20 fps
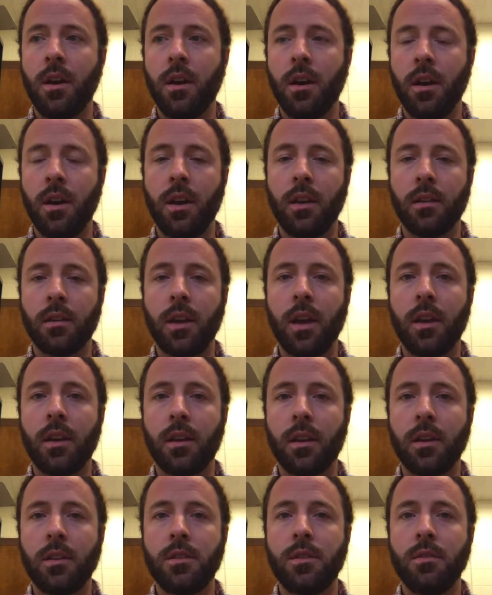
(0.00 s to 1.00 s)
and kind of
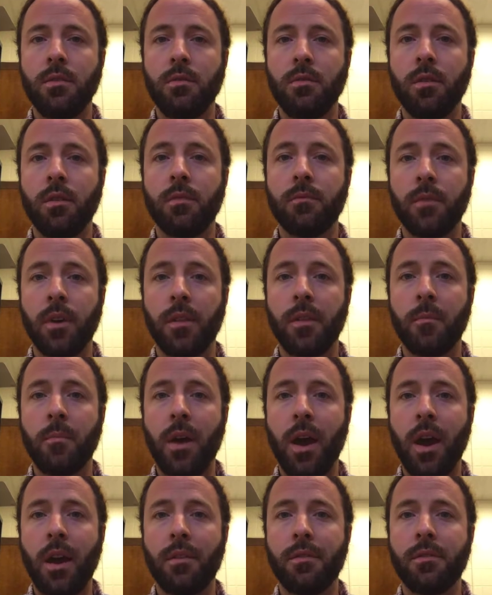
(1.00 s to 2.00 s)
get you on the
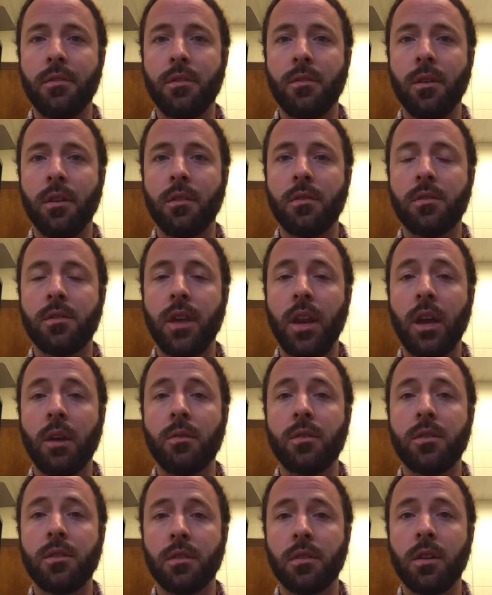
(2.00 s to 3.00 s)
path to understanding
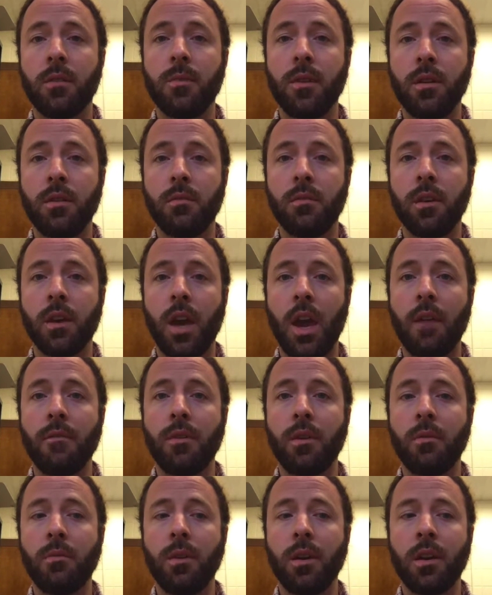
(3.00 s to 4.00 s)
what you're going to be doing
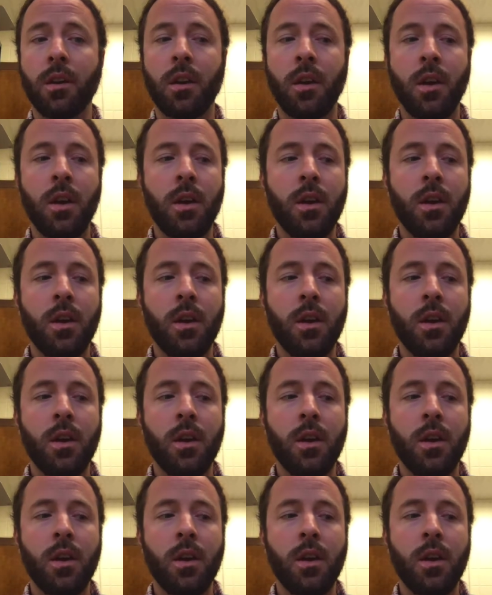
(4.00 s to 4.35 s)
every week.